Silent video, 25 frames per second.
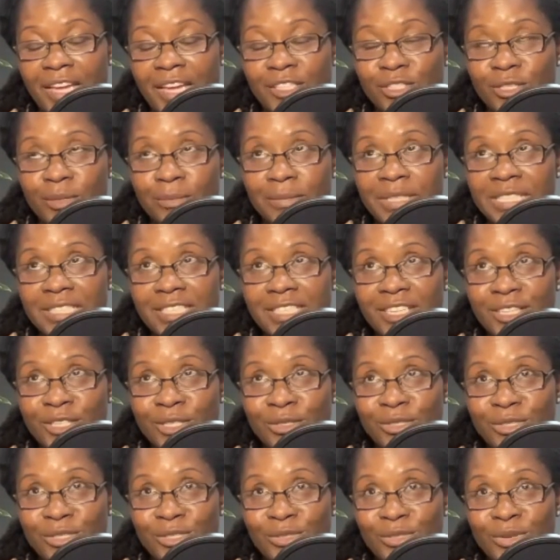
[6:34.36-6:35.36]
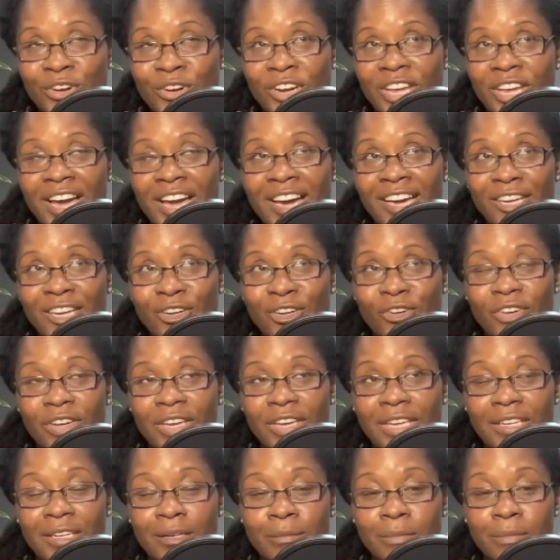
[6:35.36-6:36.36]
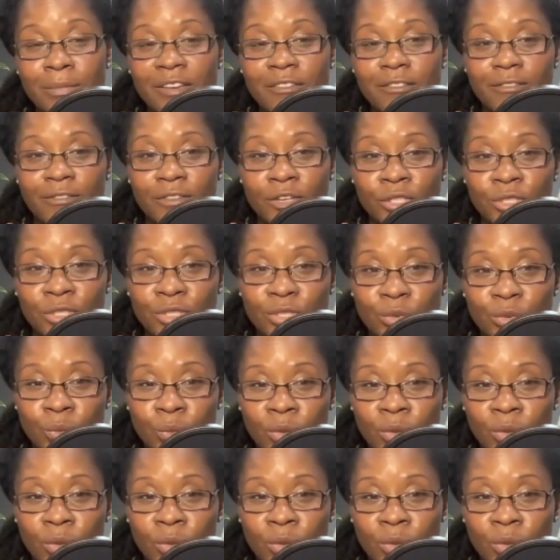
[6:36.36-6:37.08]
So I'm going to tell you a story. I created my first